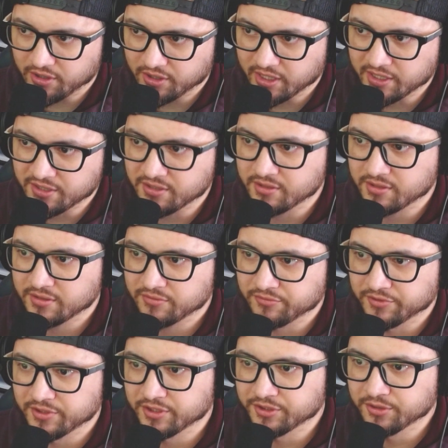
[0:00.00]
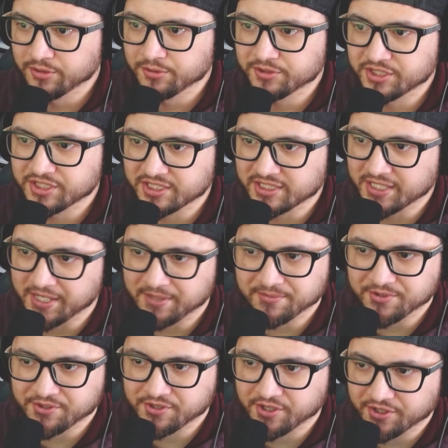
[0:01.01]
and loses the
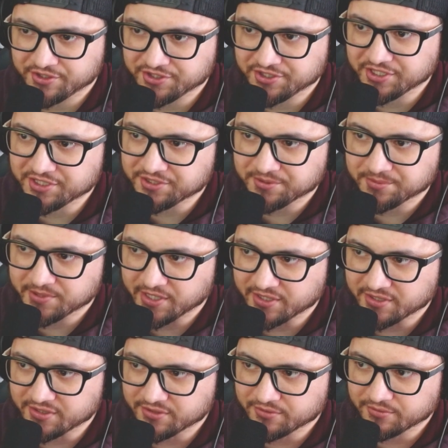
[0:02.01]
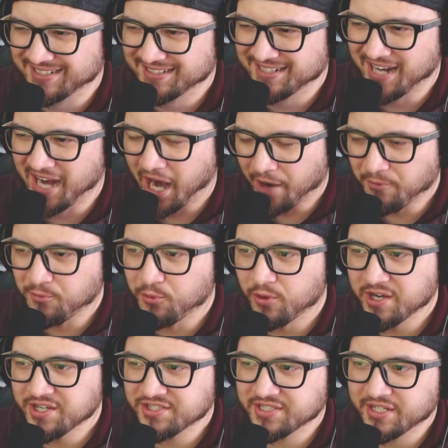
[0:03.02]
damage reduction in Super Saiyan 2. I
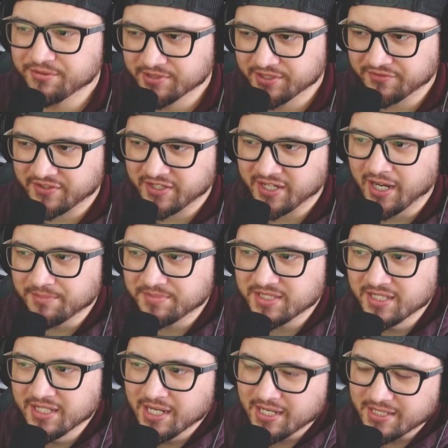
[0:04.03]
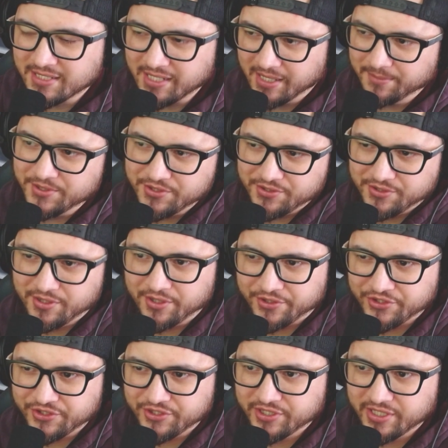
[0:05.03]
wish they would have kept damage
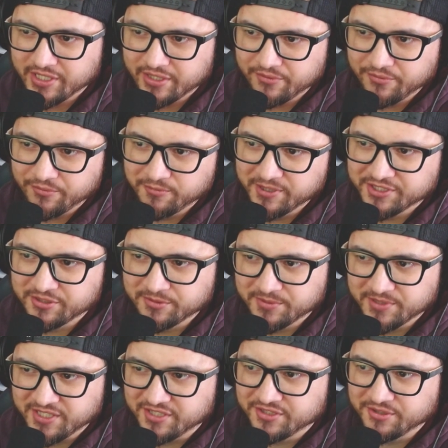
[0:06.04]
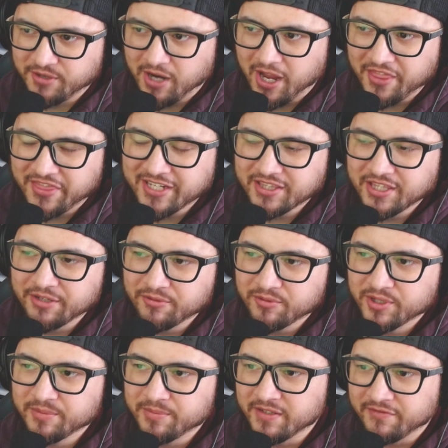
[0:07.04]
reduction with Super Saiyan 2. I think that
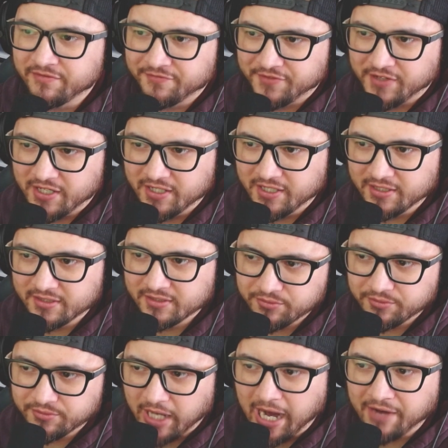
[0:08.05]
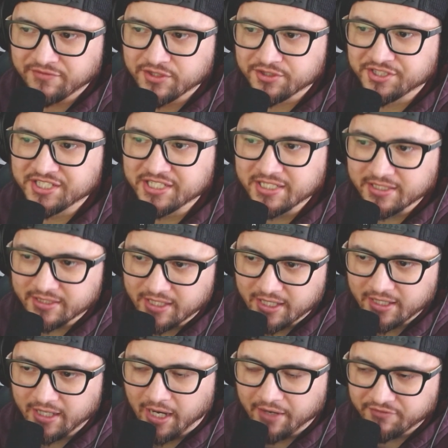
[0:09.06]
would have been fine. After seeing
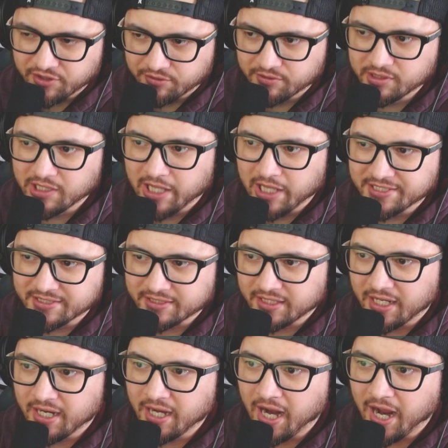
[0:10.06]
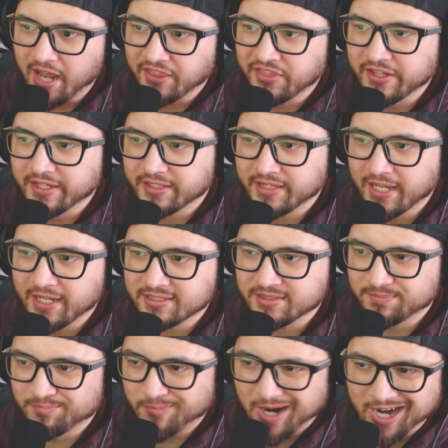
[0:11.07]
that, after realizing that, I think that's
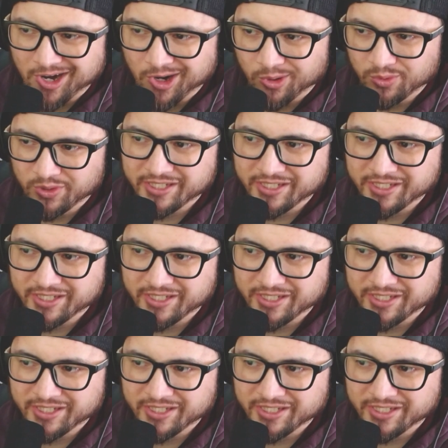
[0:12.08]
my only